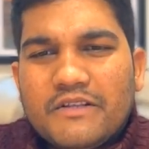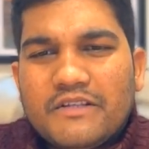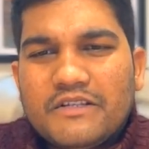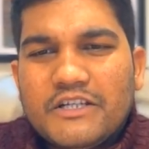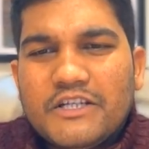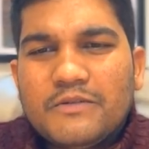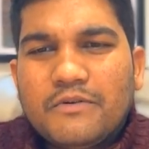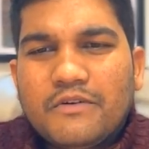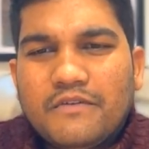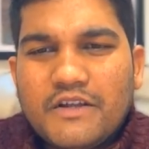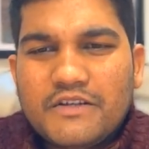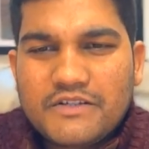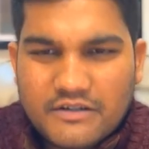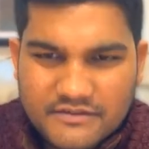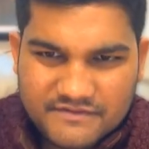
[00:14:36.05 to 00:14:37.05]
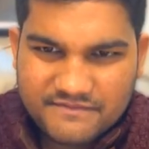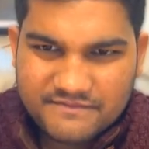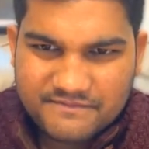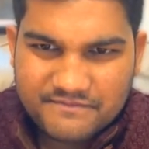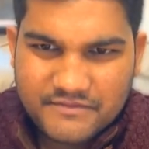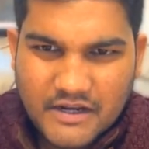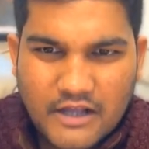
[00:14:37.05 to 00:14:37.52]
prestige, profession,
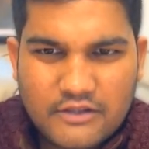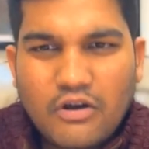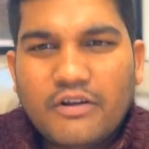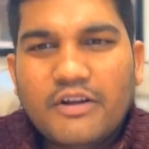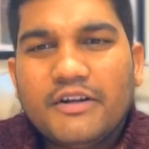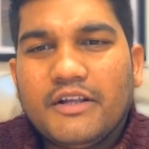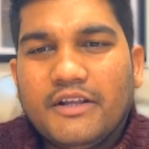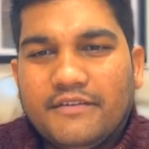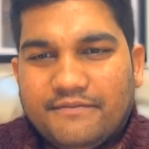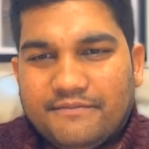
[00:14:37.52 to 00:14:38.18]
authority.